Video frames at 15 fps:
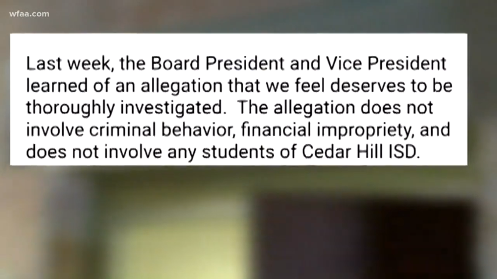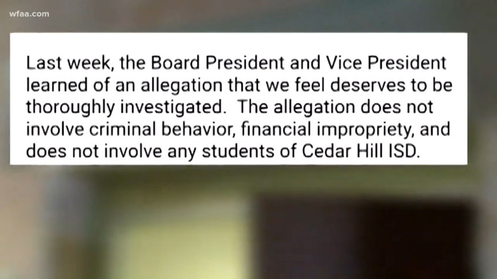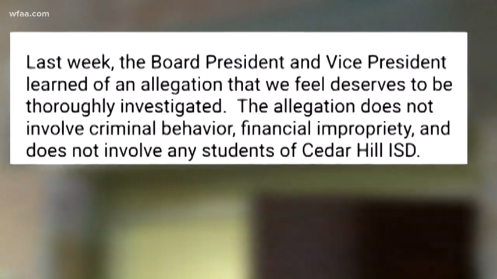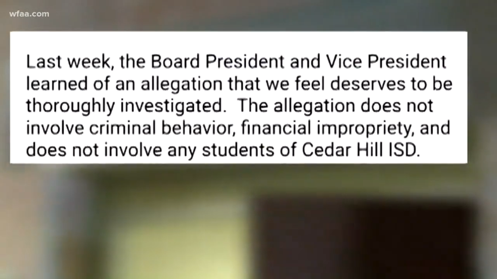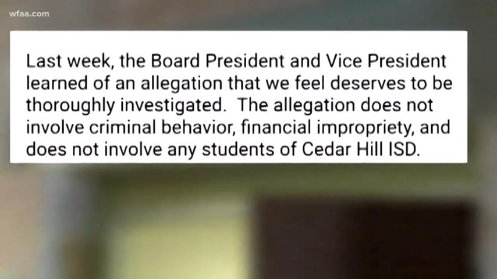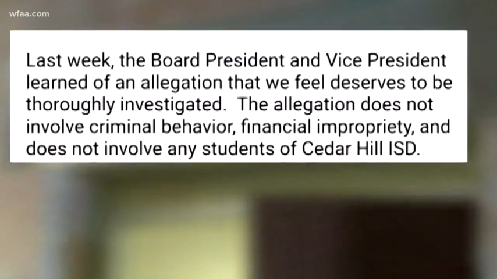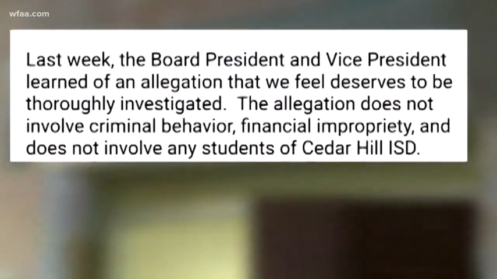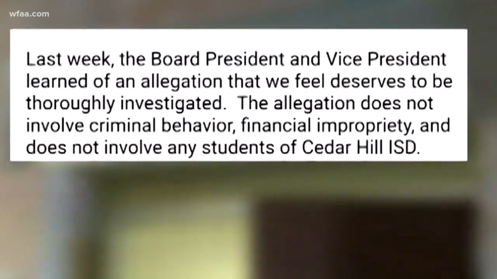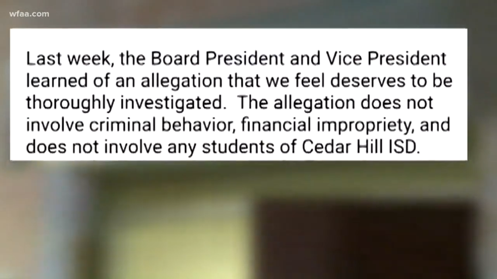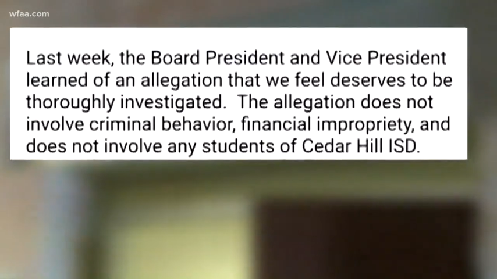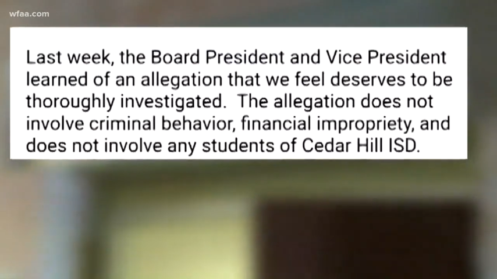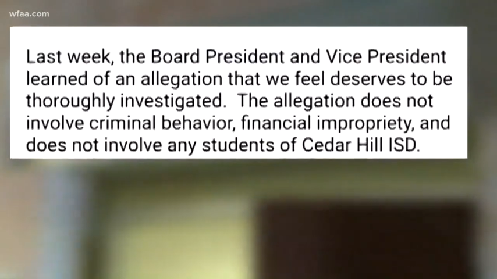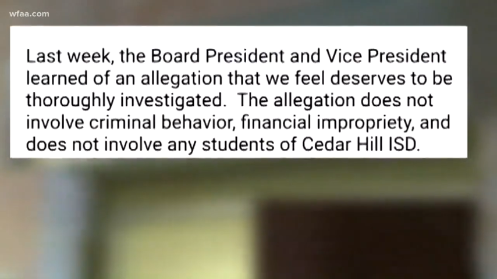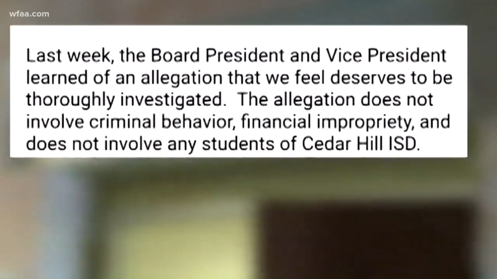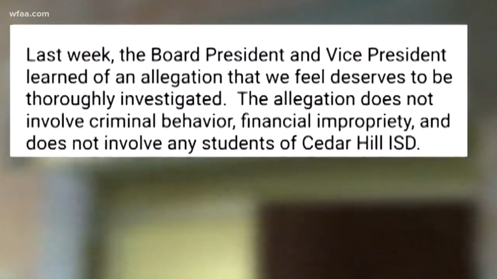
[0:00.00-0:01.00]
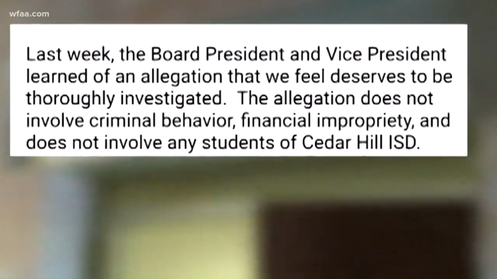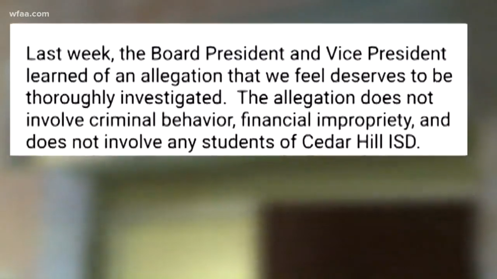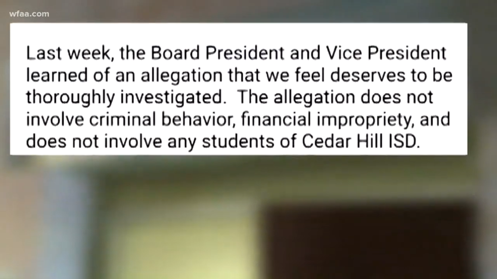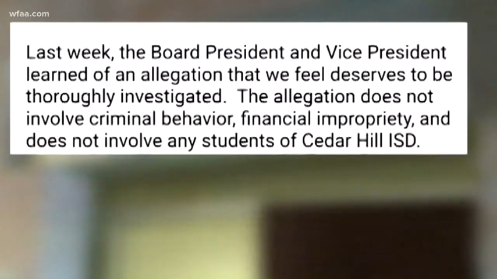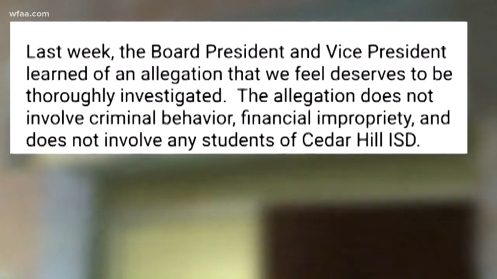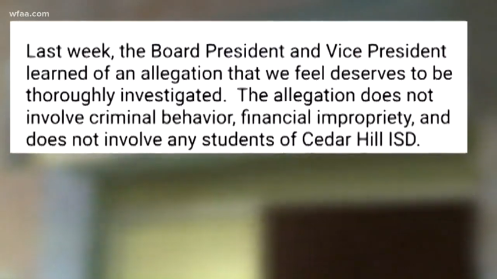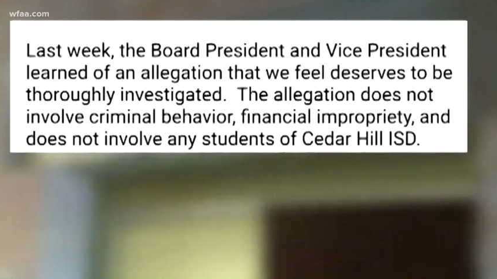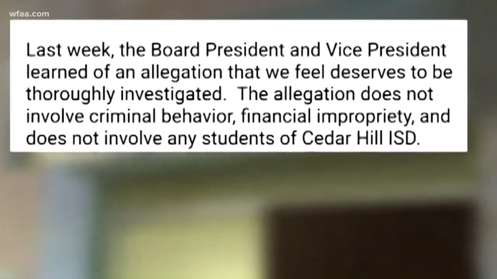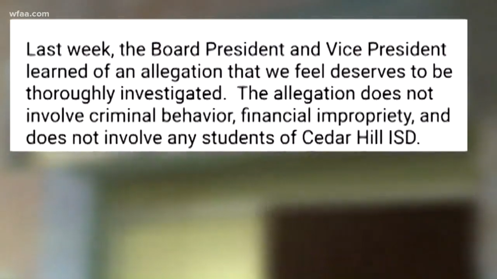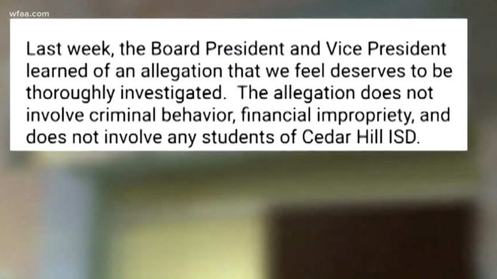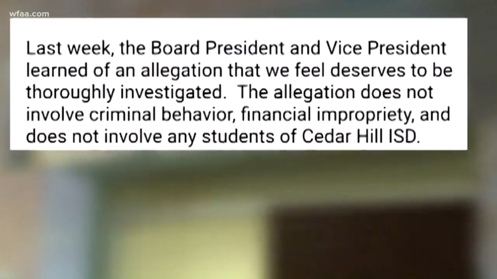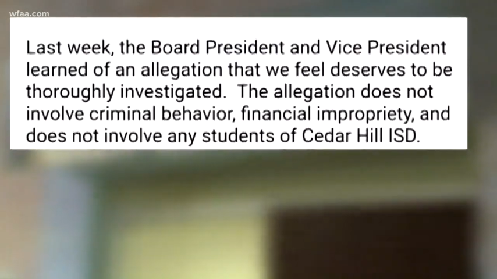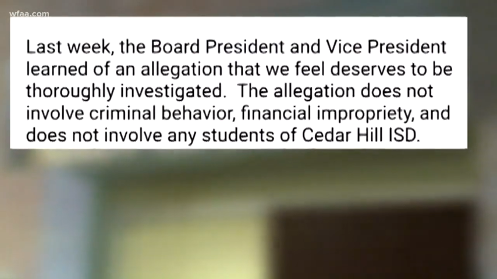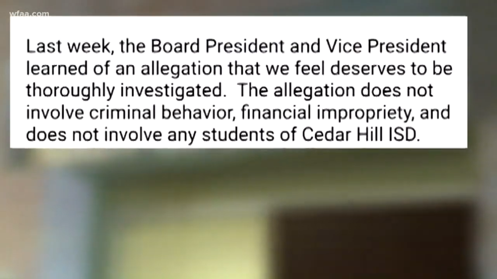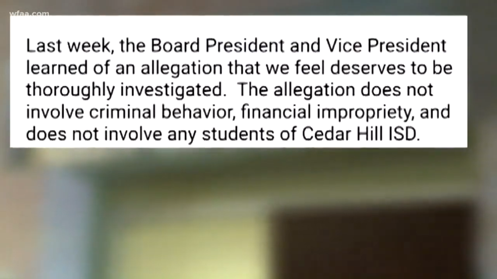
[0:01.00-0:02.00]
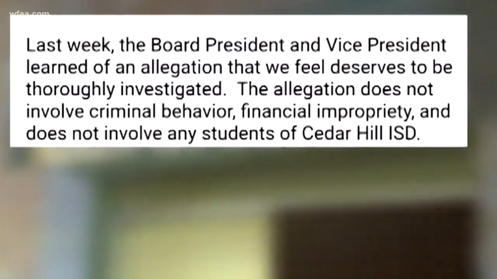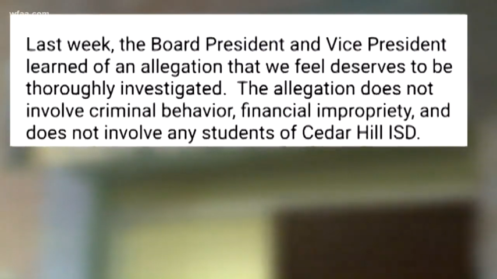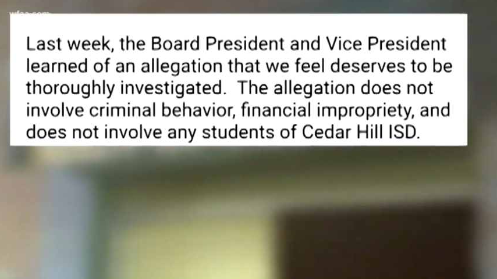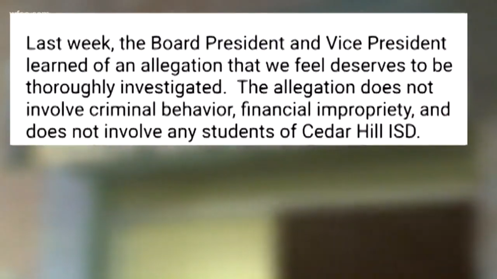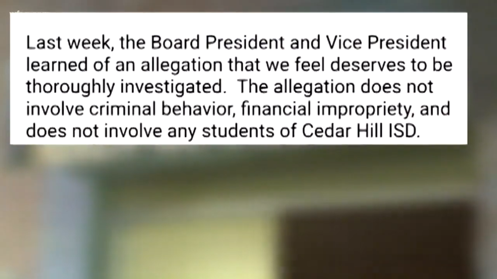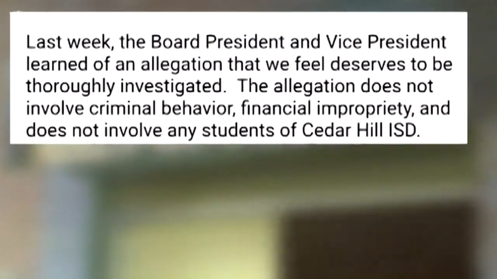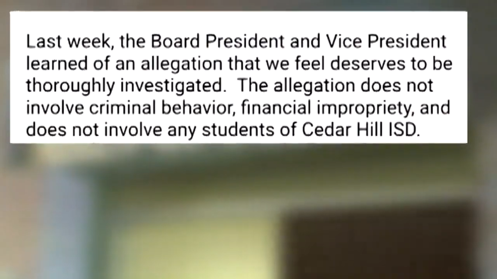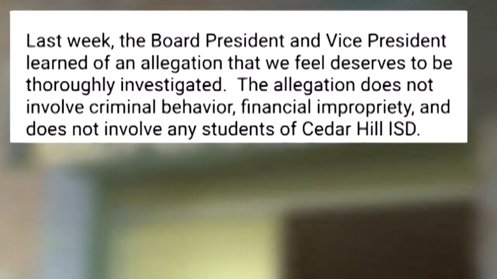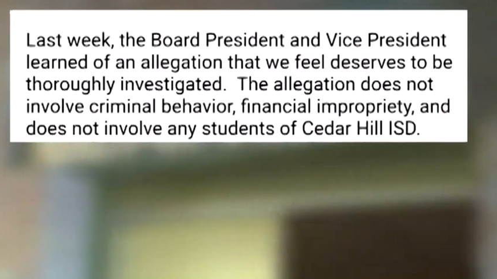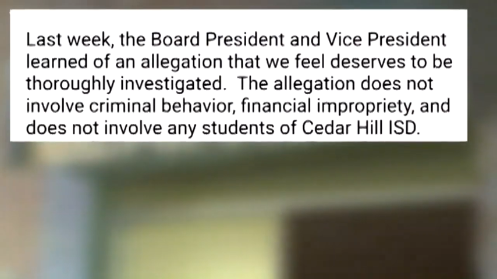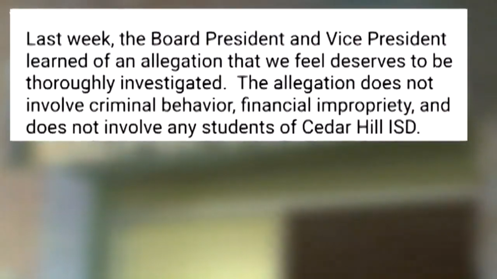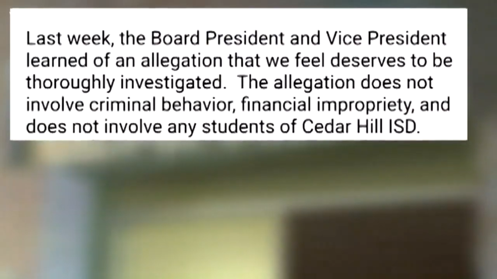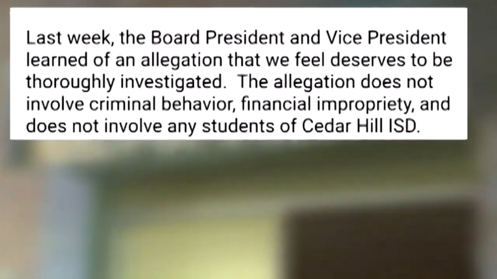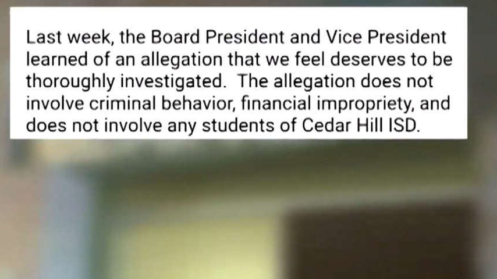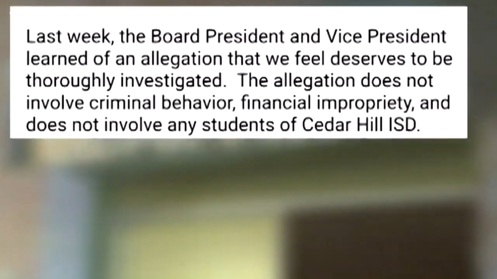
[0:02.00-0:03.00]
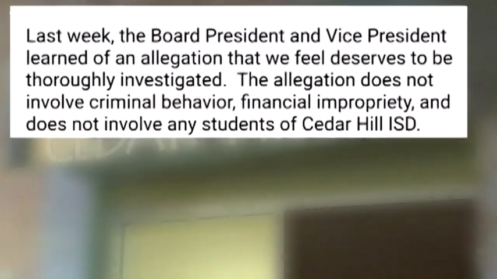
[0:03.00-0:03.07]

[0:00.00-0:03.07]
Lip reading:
No face is visible, so there are no lips to read.